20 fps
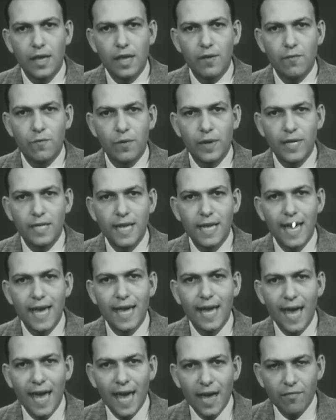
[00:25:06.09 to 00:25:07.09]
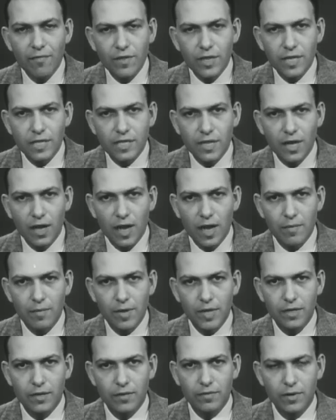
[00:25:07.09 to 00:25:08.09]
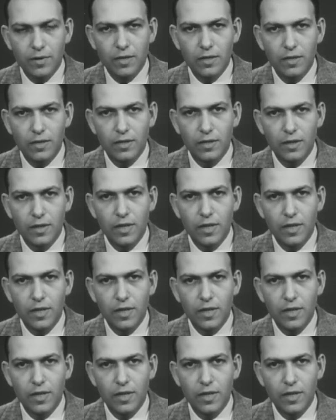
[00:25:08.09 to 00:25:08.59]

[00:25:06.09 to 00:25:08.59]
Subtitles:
If we take half this time interval